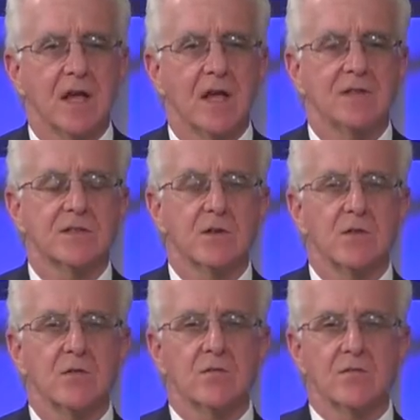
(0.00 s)
And
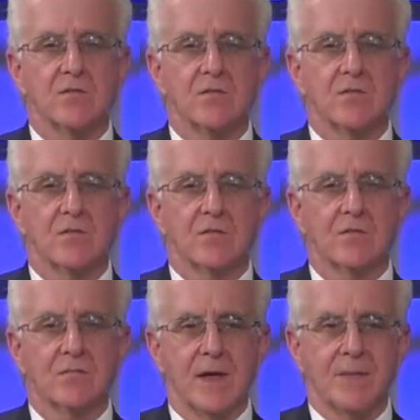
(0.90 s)
so
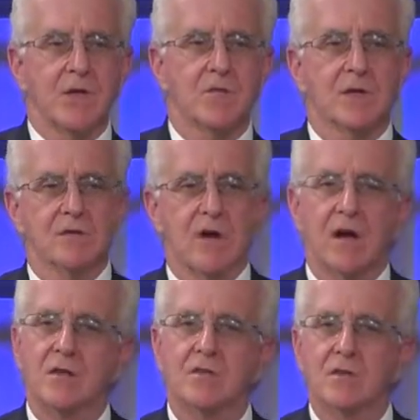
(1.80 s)
maybe you can
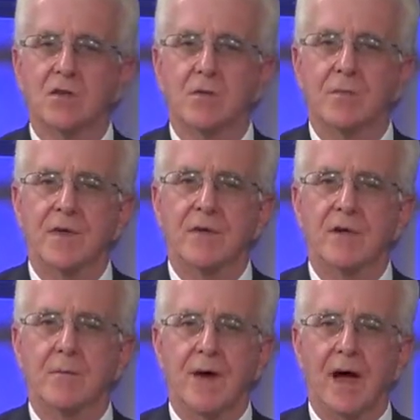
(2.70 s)
talk a little bit
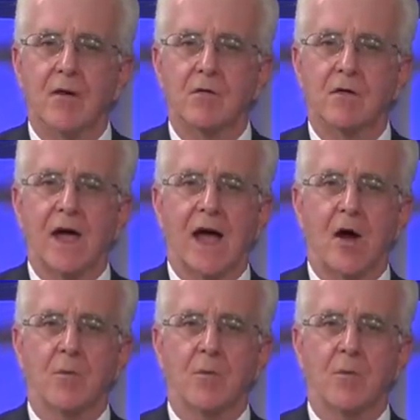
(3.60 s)
about how